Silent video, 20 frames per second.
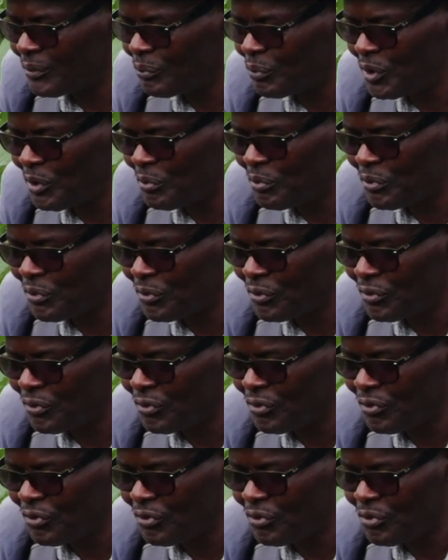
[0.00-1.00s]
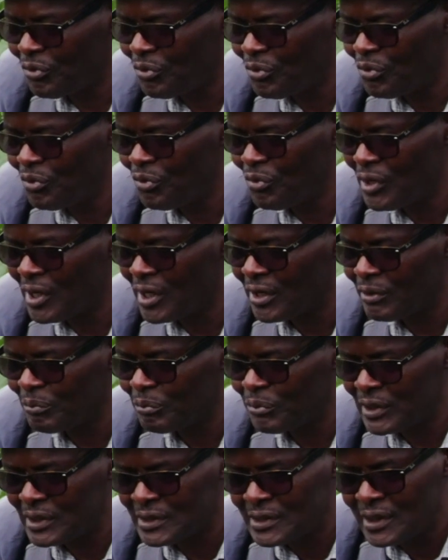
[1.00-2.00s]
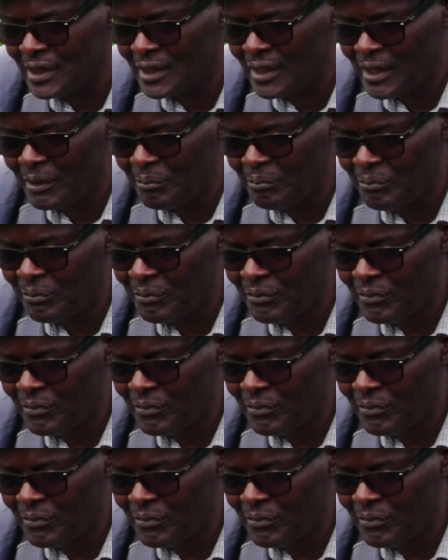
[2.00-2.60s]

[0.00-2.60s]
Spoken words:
people who are oppressing them.